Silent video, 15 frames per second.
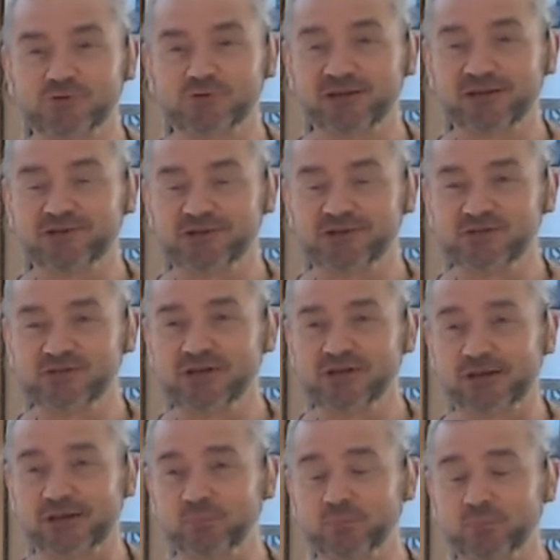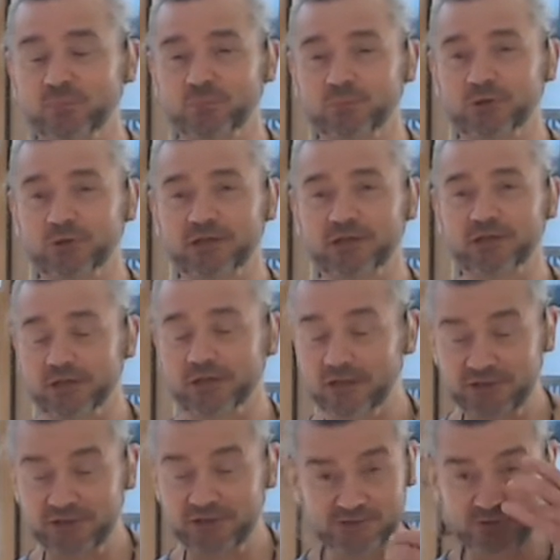was radical at the time. But
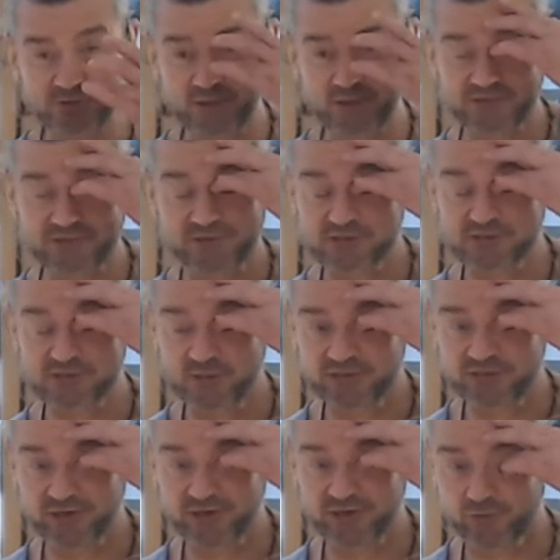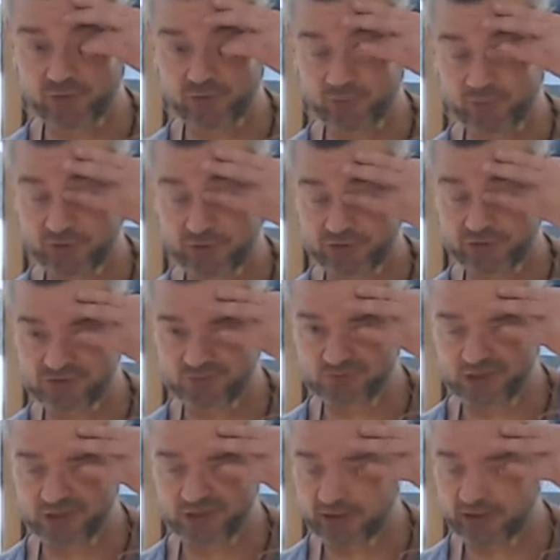I knew it was the way to go.
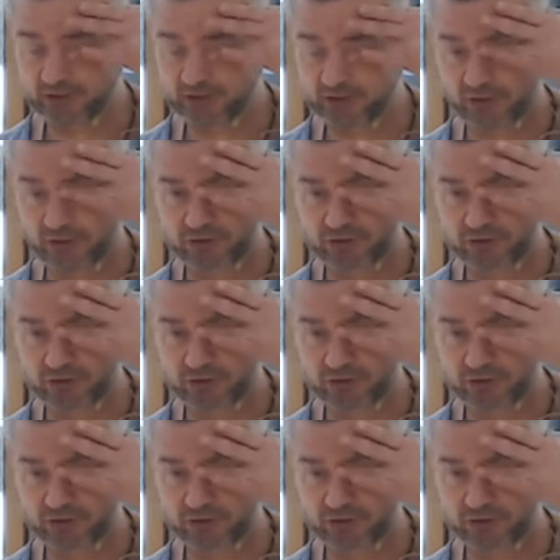Because we